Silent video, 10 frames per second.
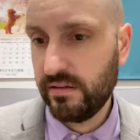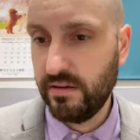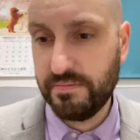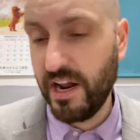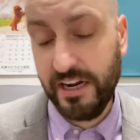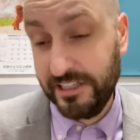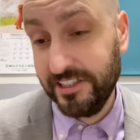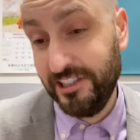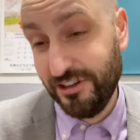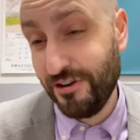I'm not
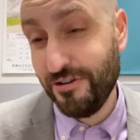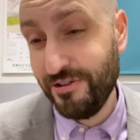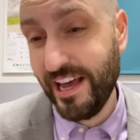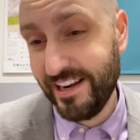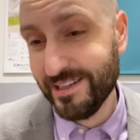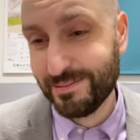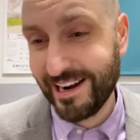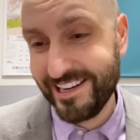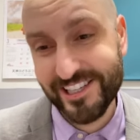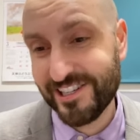actually sure who that is, but
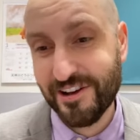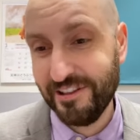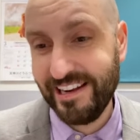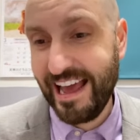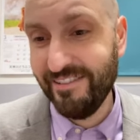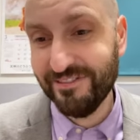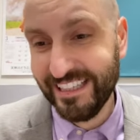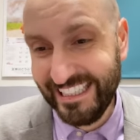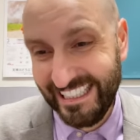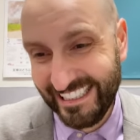I just know the name.
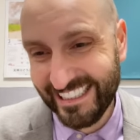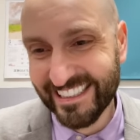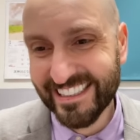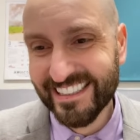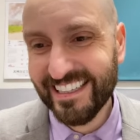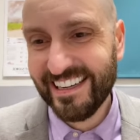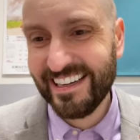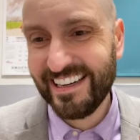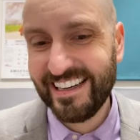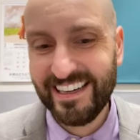
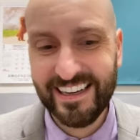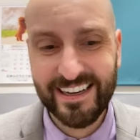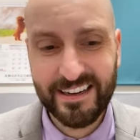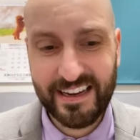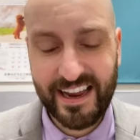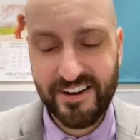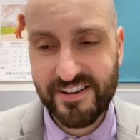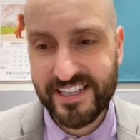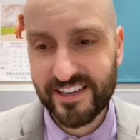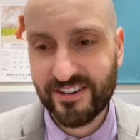
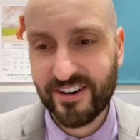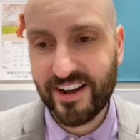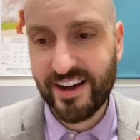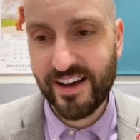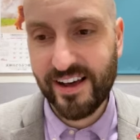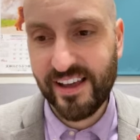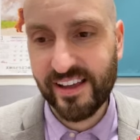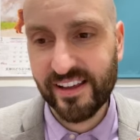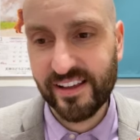Hair-raising cry.